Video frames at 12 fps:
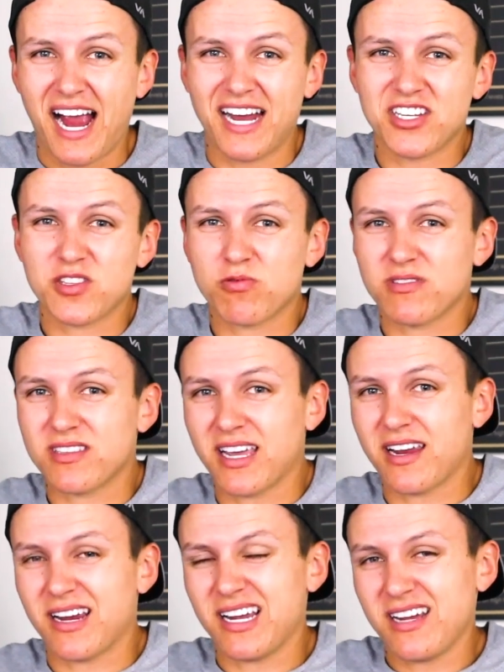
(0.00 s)
I just was
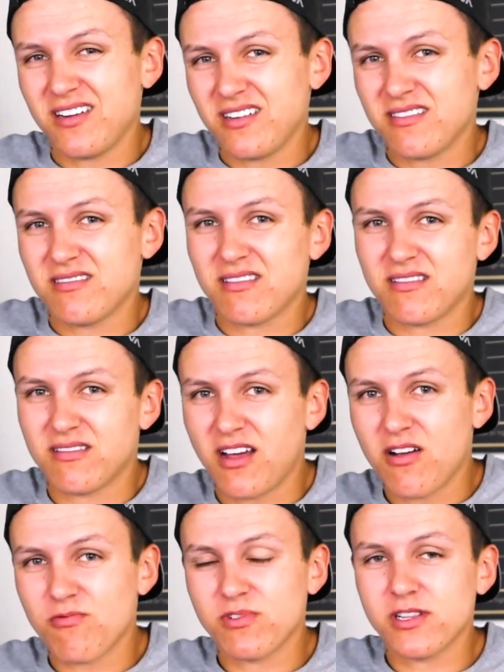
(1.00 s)
like, eh,
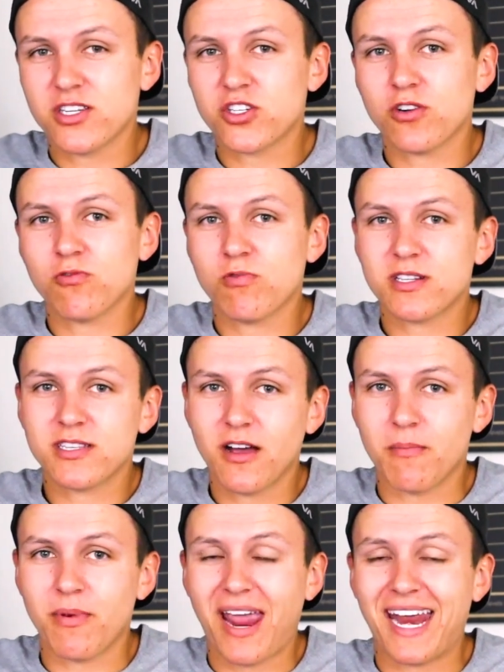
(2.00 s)
not really sure what's up.